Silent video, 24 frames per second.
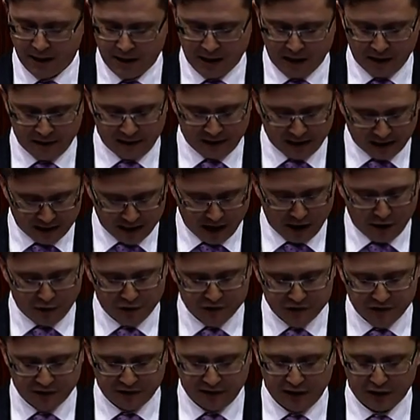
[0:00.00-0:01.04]
and
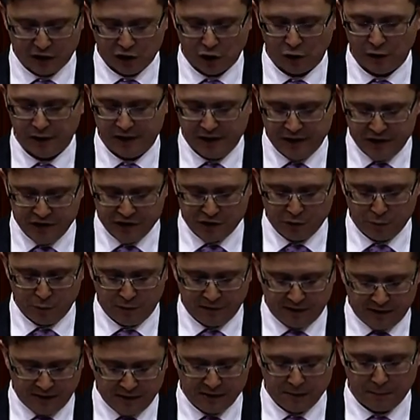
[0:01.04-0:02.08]
encouraging their cohesion
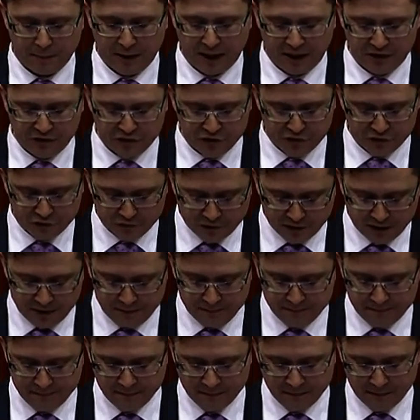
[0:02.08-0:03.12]
within the
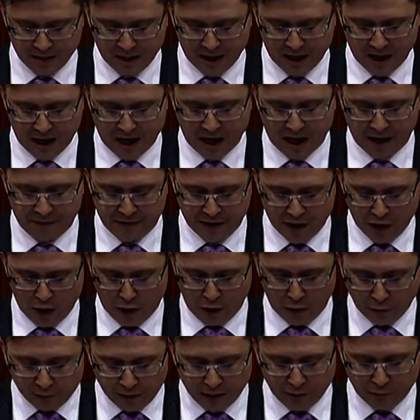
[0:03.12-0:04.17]
mainstream are the
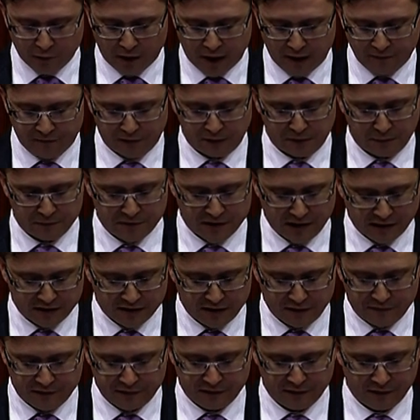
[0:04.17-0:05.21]
only rightful
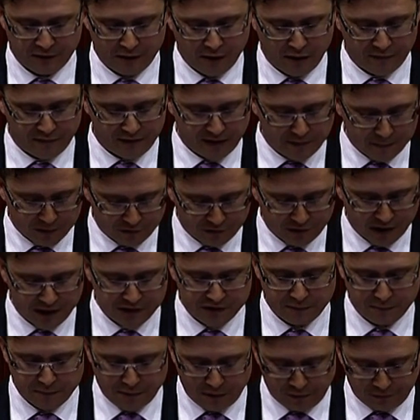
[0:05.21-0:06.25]
objectives of an
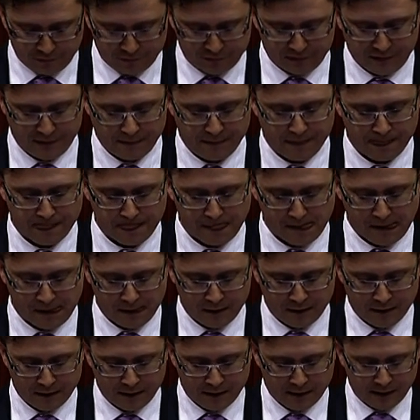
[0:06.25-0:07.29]
immigration policy.
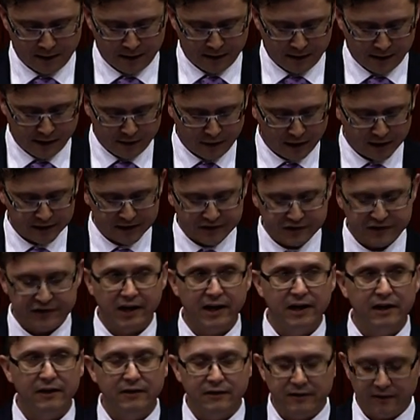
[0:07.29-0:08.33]
And I
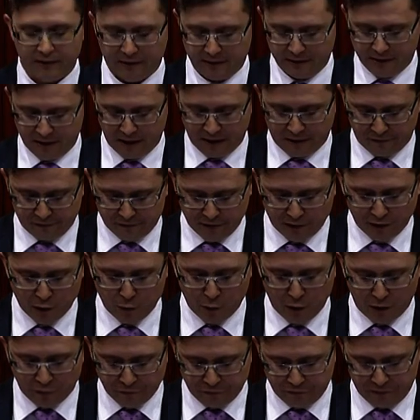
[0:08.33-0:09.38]
contend that our very
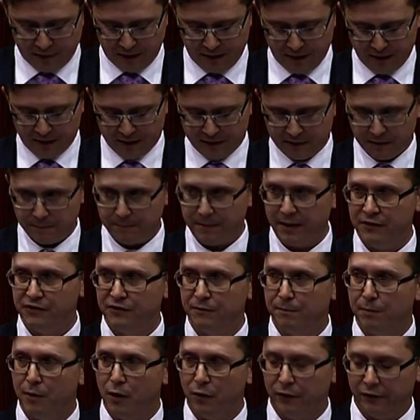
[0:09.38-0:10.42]
welfare depends
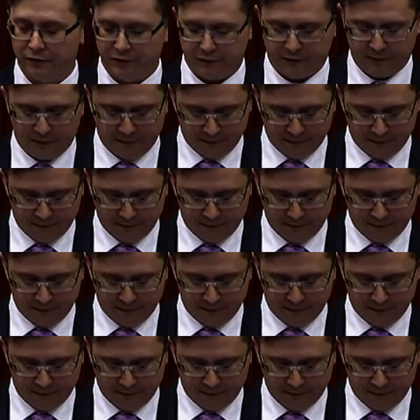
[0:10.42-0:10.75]
upon it.